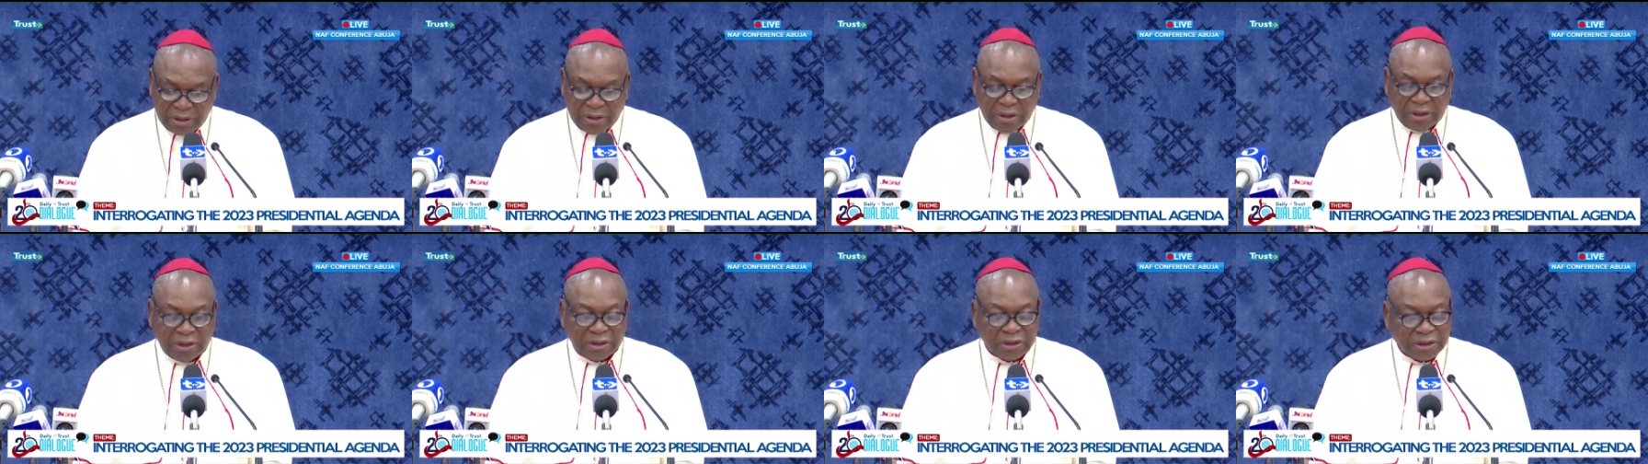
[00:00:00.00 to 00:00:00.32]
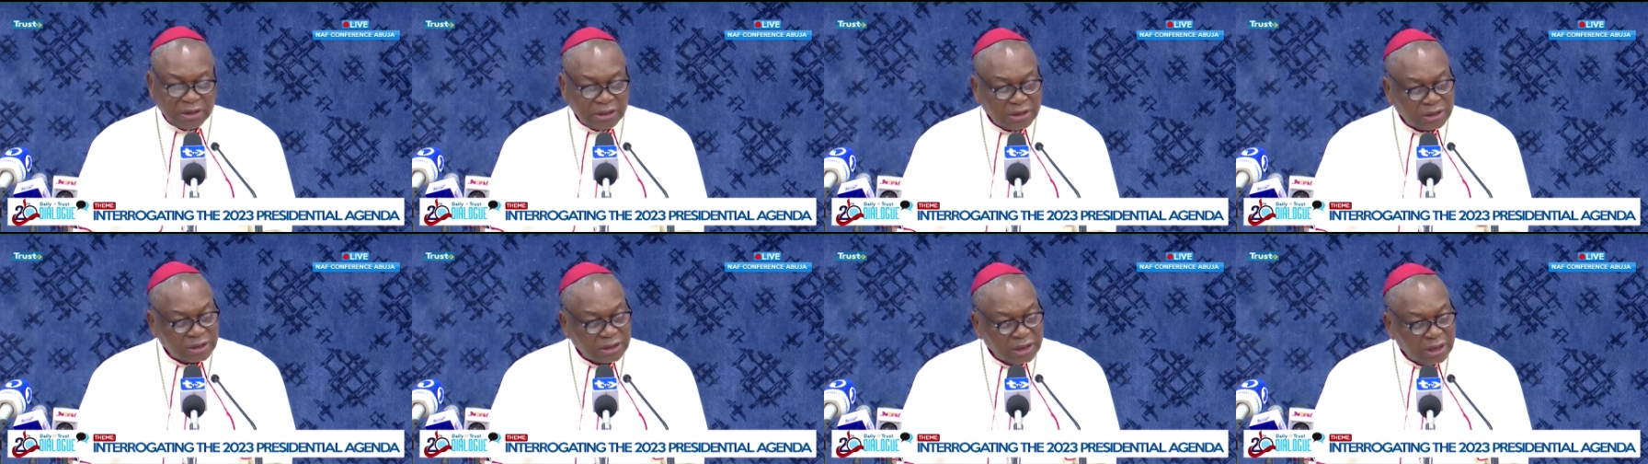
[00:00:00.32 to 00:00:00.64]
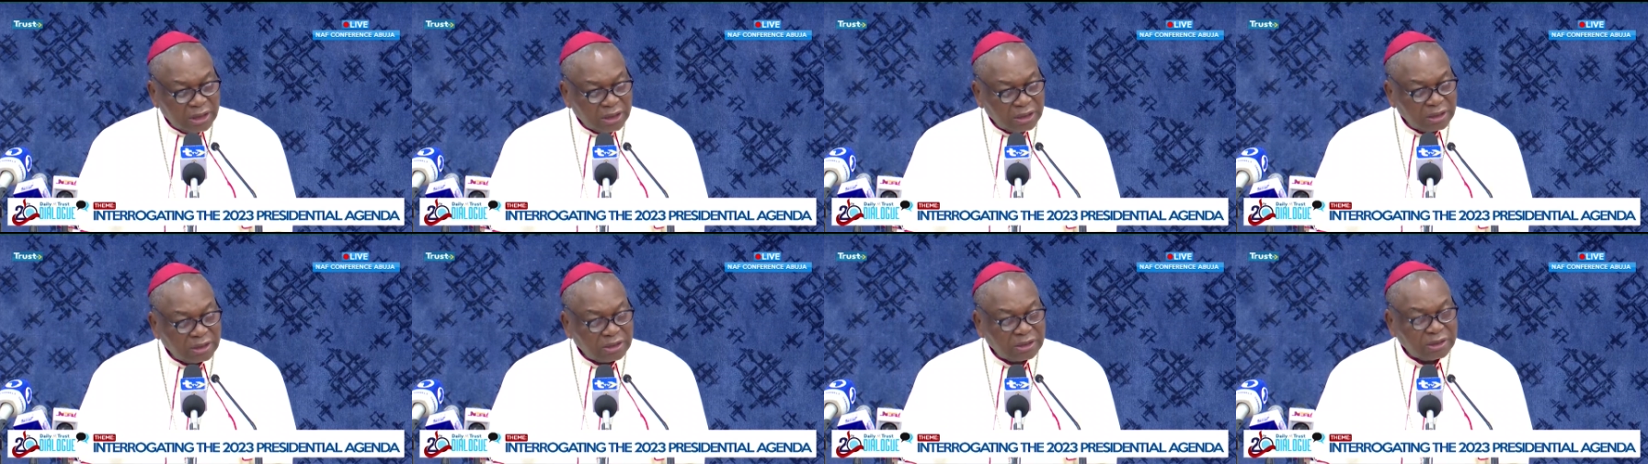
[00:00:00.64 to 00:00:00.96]
with
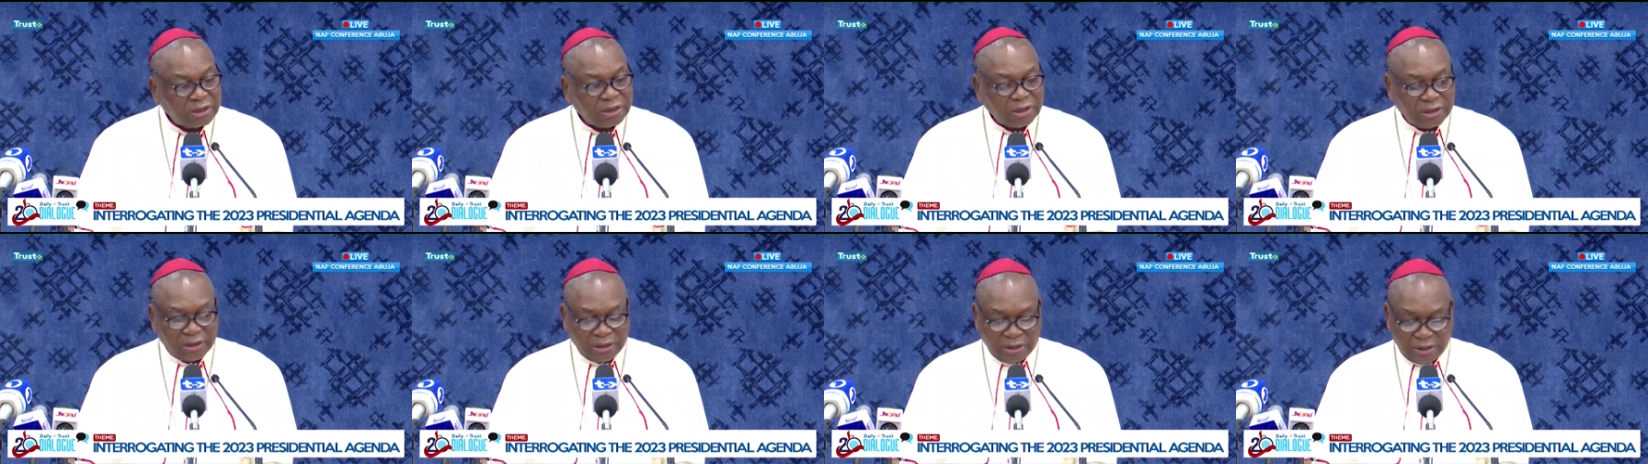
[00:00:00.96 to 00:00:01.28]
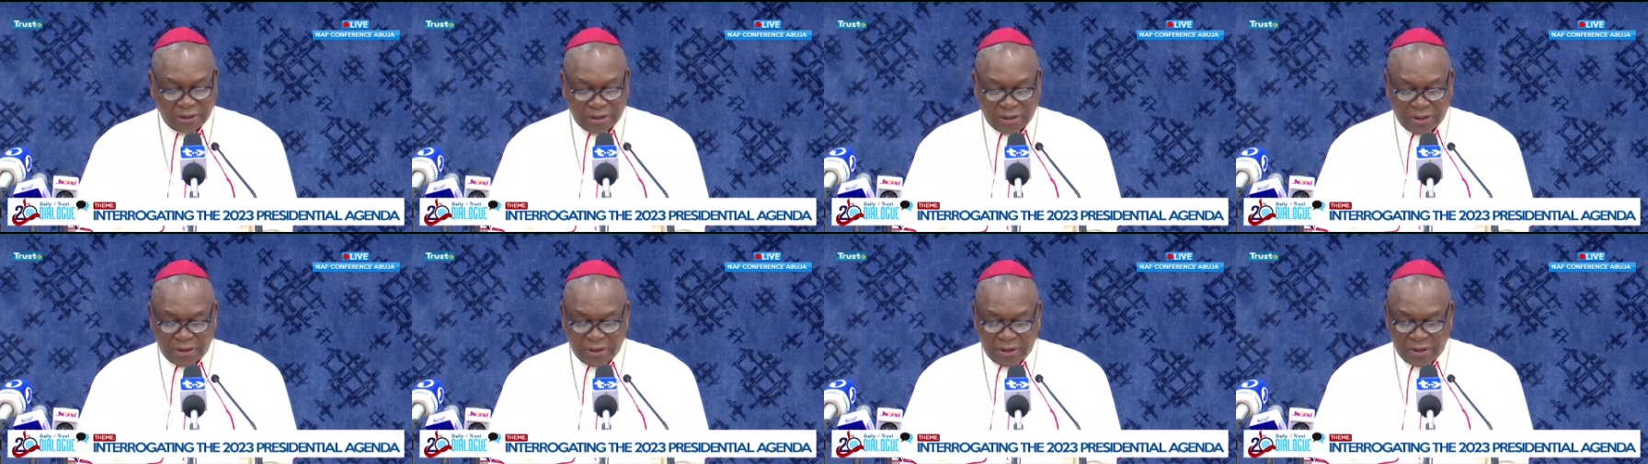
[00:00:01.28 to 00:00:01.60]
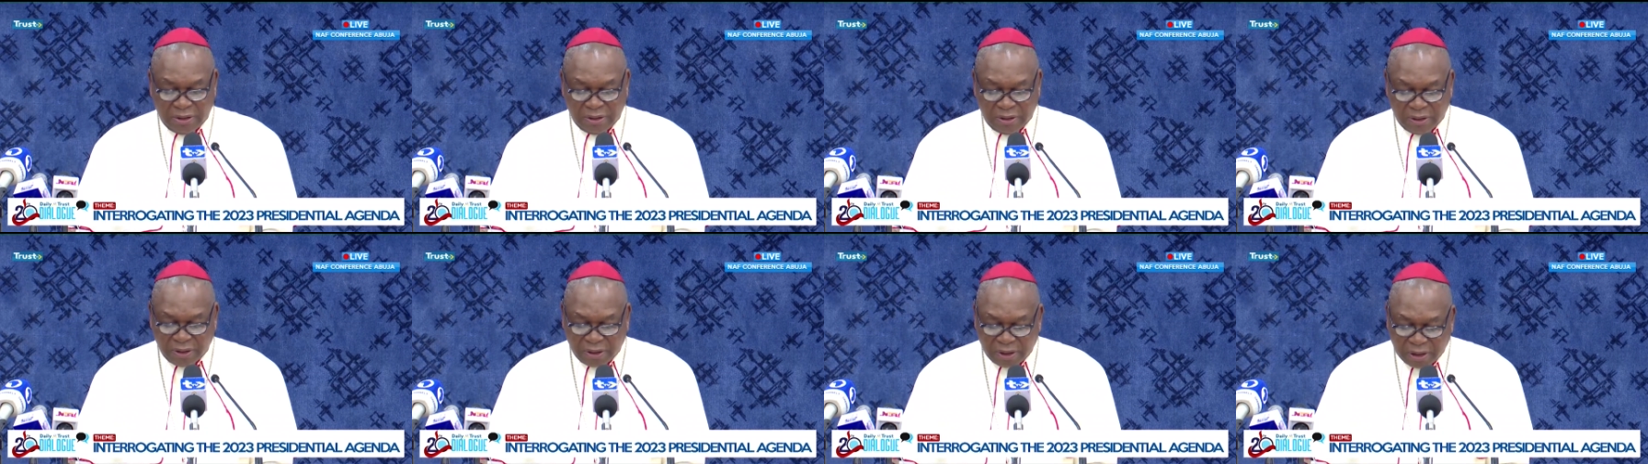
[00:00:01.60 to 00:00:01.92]
dedication,
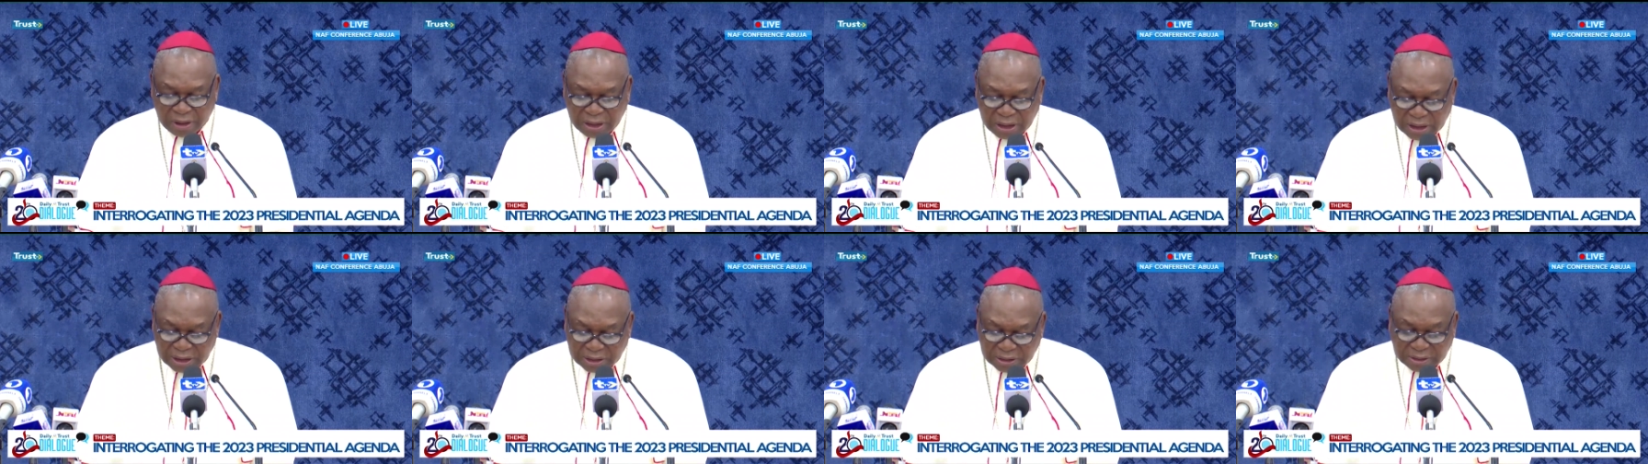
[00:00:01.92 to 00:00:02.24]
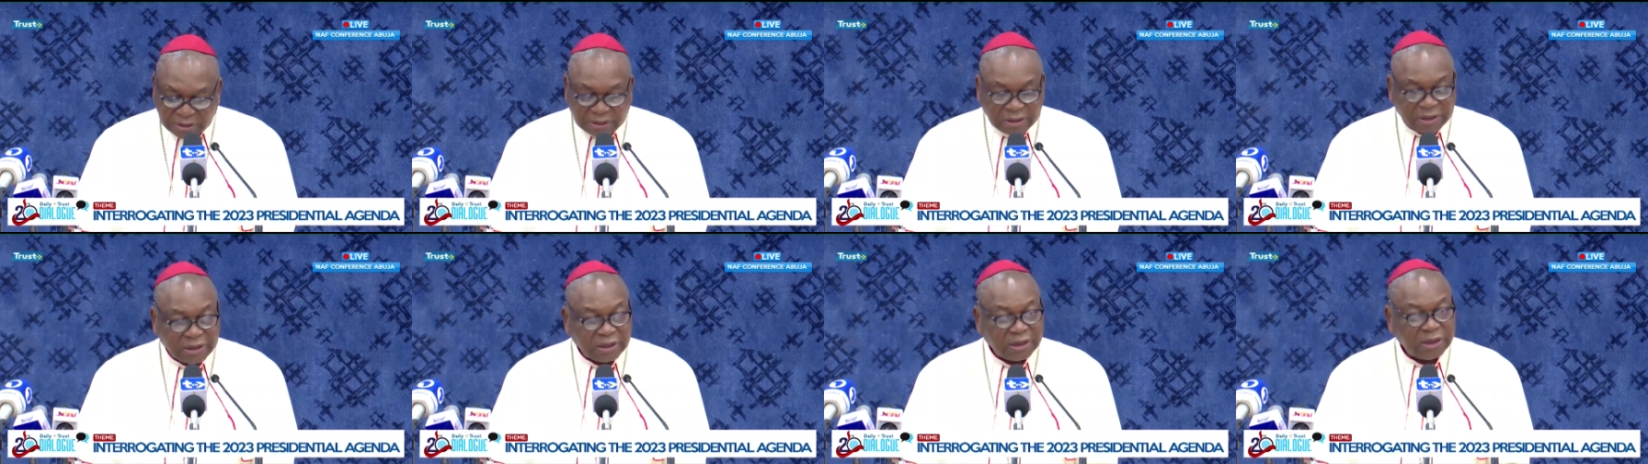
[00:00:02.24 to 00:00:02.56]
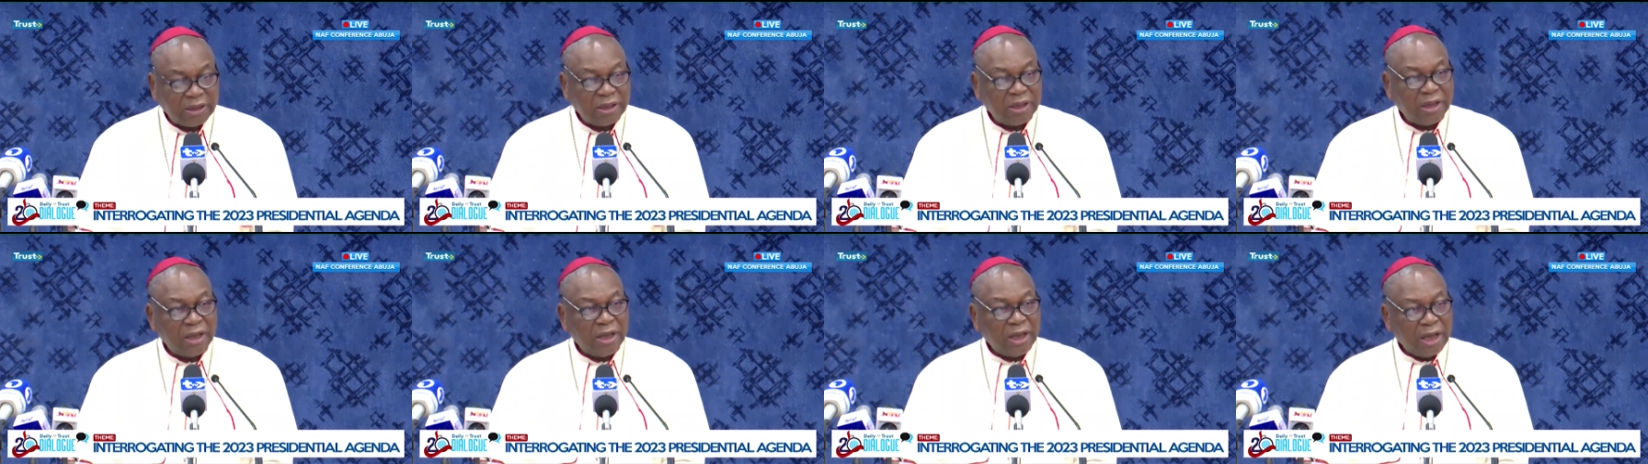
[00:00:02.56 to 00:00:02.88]

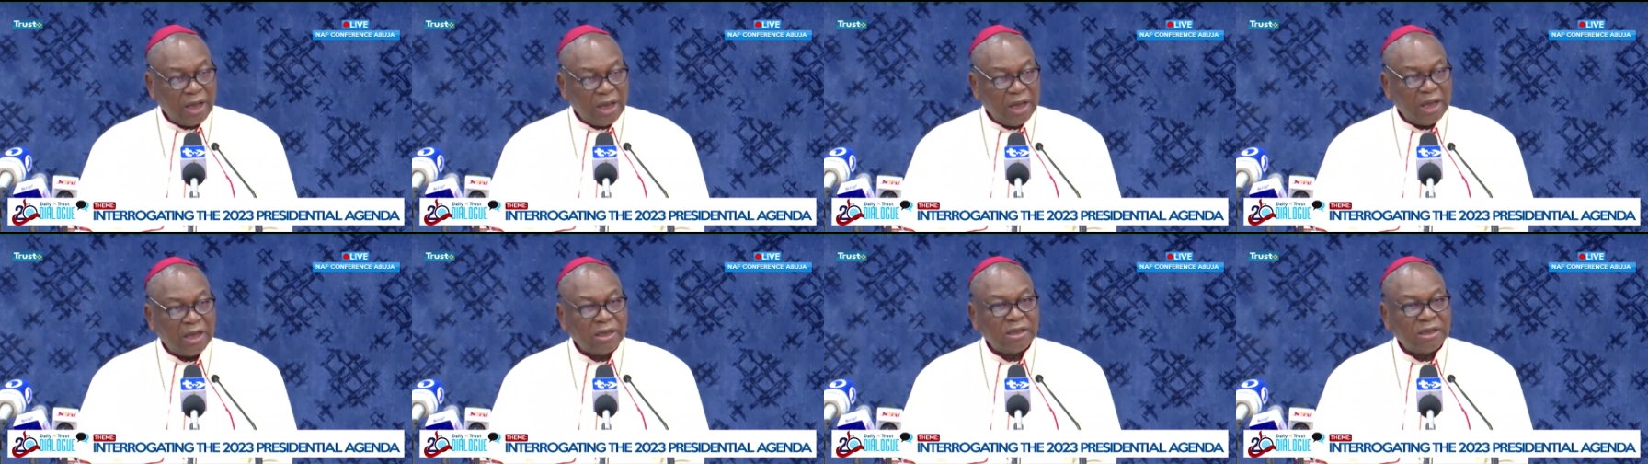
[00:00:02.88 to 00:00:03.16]
sincerity,